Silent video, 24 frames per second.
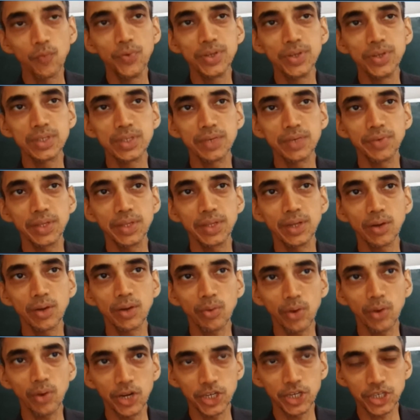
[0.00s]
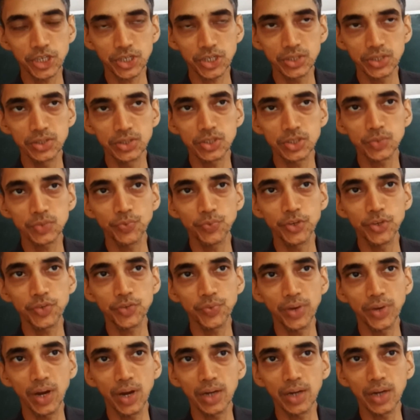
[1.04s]
vis-a-vis the questions which
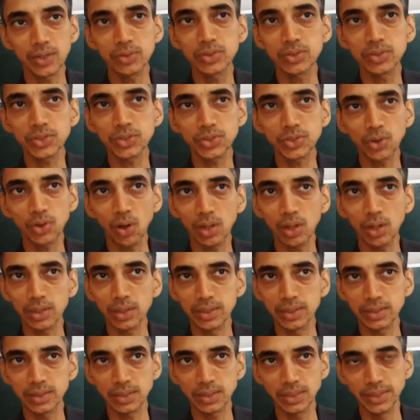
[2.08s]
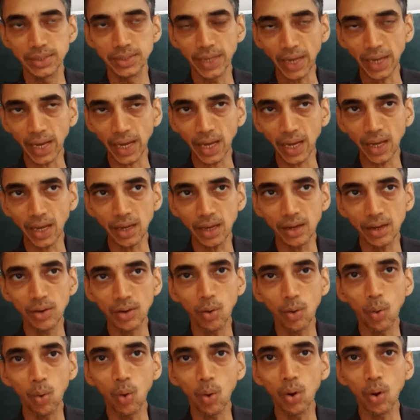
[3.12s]
we are to solve this day
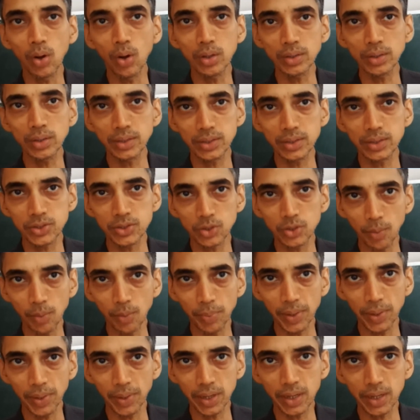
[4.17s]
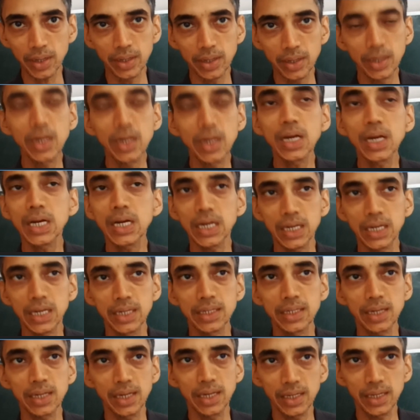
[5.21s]
on the topic
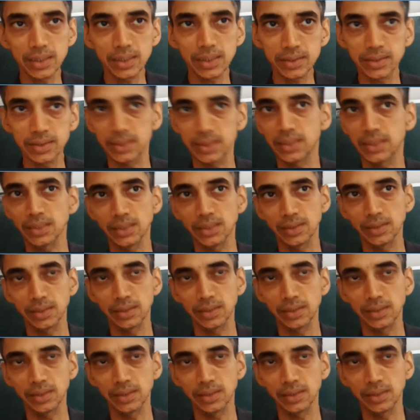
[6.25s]
current electricity.